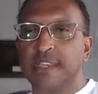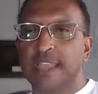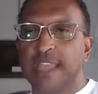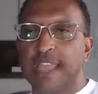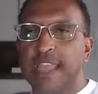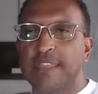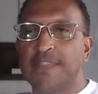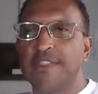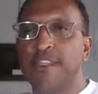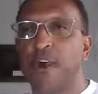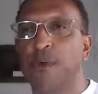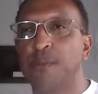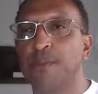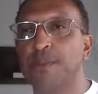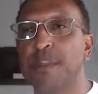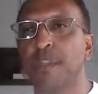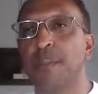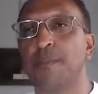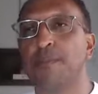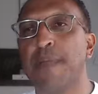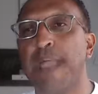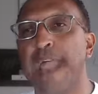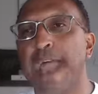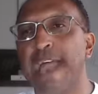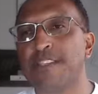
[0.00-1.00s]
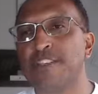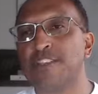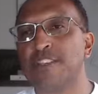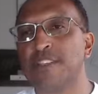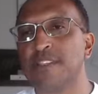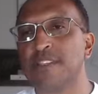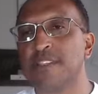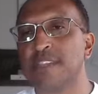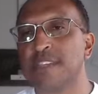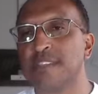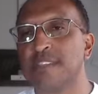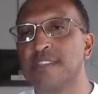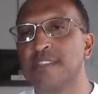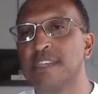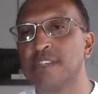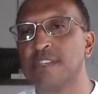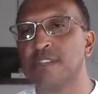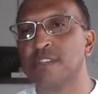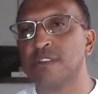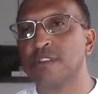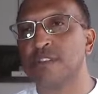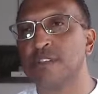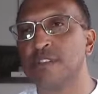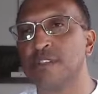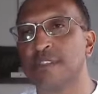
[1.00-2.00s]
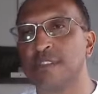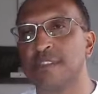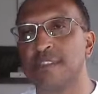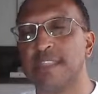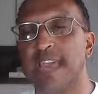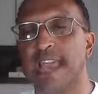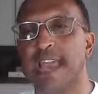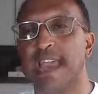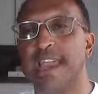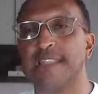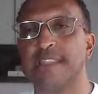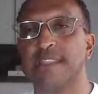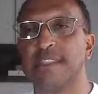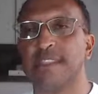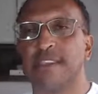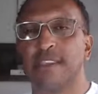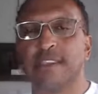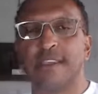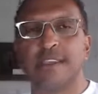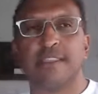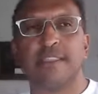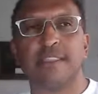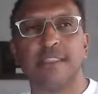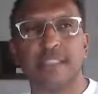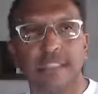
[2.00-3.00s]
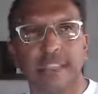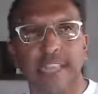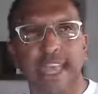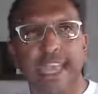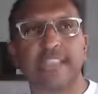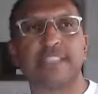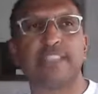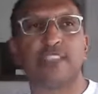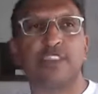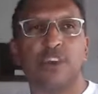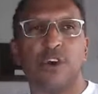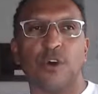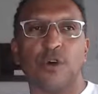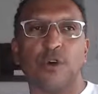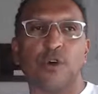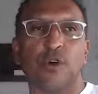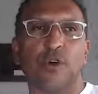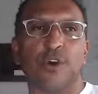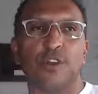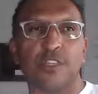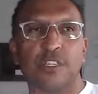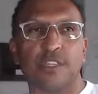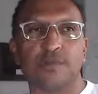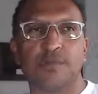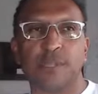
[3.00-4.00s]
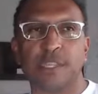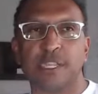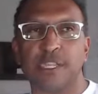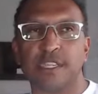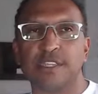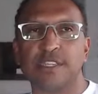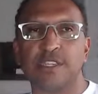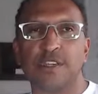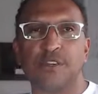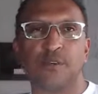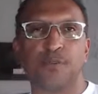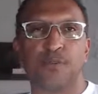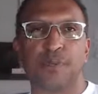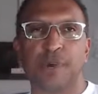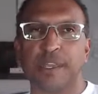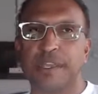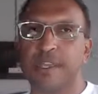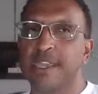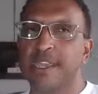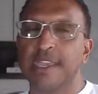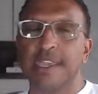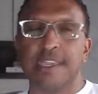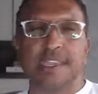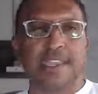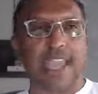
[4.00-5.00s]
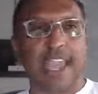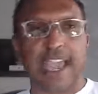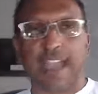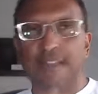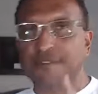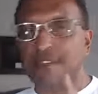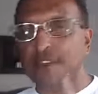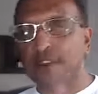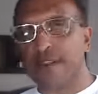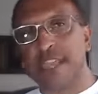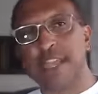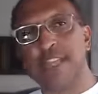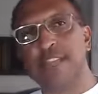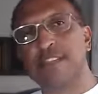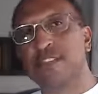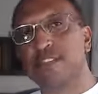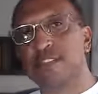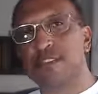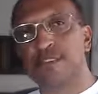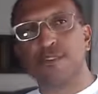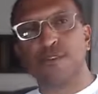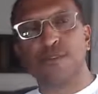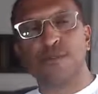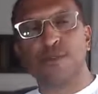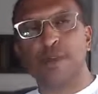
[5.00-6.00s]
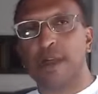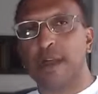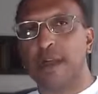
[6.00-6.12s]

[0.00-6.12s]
and there'll be passions and signals that the next cohort has been into. But yeah, if you're into